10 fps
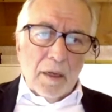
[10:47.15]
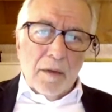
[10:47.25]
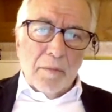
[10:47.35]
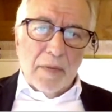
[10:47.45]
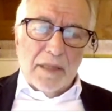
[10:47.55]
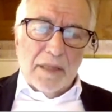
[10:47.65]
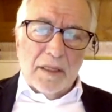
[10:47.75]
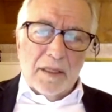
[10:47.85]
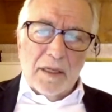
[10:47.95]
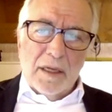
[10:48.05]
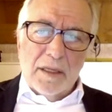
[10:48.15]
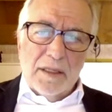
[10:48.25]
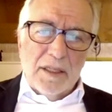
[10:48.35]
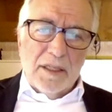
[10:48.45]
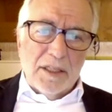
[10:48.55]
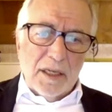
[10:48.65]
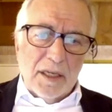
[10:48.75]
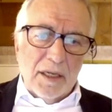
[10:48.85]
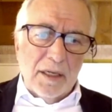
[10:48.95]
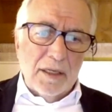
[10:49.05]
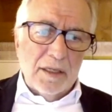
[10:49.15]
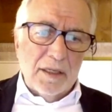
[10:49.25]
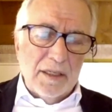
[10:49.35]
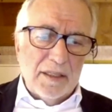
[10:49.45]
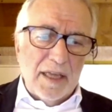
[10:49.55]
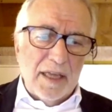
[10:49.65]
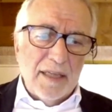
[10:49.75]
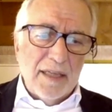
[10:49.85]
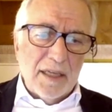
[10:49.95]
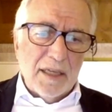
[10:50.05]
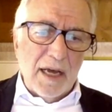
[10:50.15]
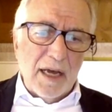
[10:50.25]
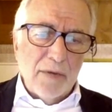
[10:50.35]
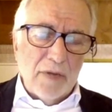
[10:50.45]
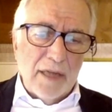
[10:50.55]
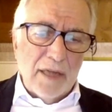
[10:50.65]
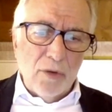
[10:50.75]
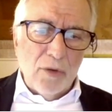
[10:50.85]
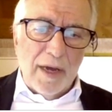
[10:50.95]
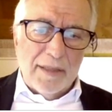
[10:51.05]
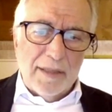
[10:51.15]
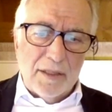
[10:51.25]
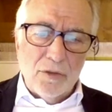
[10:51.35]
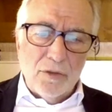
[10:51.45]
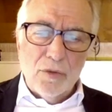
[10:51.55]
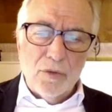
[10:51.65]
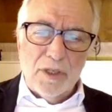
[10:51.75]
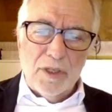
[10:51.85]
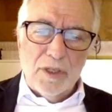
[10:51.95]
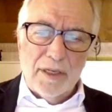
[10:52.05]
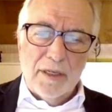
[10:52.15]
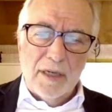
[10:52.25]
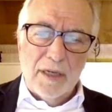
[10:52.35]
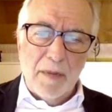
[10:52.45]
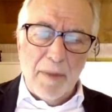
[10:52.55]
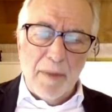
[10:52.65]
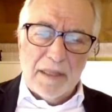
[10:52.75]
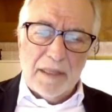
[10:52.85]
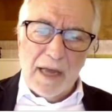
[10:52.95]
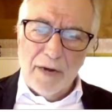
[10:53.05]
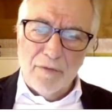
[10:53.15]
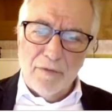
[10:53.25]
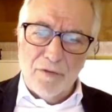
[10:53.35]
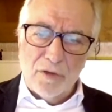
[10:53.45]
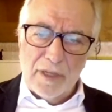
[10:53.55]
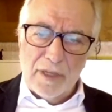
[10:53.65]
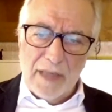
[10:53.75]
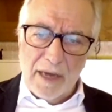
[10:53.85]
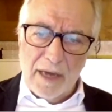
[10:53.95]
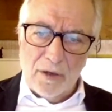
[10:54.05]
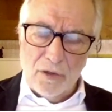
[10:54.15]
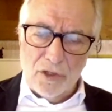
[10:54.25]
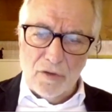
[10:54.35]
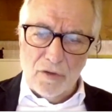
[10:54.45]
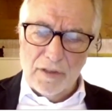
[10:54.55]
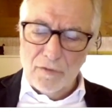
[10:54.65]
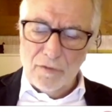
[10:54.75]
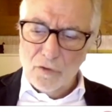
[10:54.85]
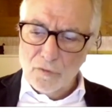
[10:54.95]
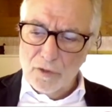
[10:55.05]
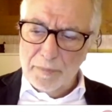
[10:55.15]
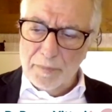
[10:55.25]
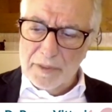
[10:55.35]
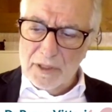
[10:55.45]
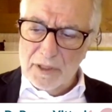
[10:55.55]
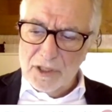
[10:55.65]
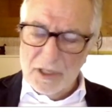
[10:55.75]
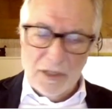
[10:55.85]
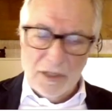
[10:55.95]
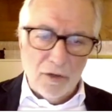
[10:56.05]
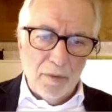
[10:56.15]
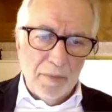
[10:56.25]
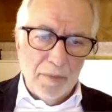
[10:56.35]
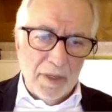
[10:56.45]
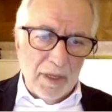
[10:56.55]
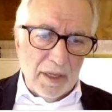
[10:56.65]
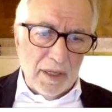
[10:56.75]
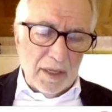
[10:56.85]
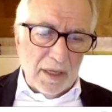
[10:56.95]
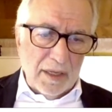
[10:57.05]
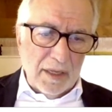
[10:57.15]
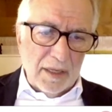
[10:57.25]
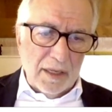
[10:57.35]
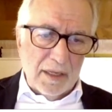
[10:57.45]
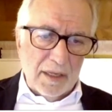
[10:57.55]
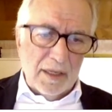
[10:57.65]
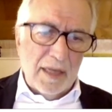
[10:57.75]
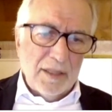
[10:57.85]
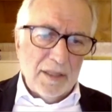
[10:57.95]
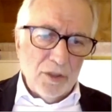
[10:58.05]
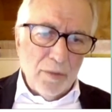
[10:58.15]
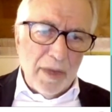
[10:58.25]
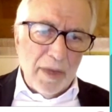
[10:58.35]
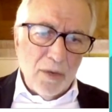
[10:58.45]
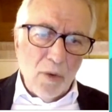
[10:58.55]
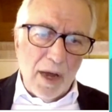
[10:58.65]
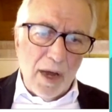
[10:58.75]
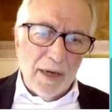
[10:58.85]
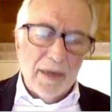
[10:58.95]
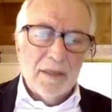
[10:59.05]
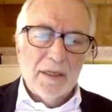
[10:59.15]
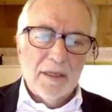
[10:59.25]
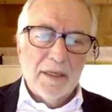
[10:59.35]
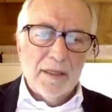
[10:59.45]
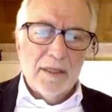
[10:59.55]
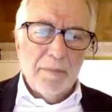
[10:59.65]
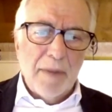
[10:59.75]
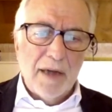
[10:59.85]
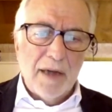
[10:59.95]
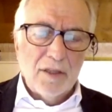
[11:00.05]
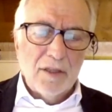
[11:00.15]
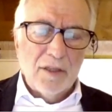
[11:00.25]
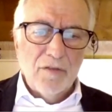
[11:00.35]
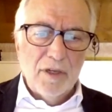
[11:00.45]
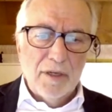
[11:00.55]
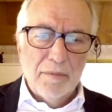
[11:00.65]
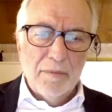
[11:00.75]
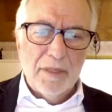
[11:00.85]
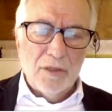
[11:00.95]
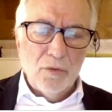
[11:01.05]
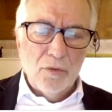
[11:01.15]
But the test I would like to add to the armamentarium for the diagnosis of antiphospholipid syndrome, anti-domain 1, the part of the beta 2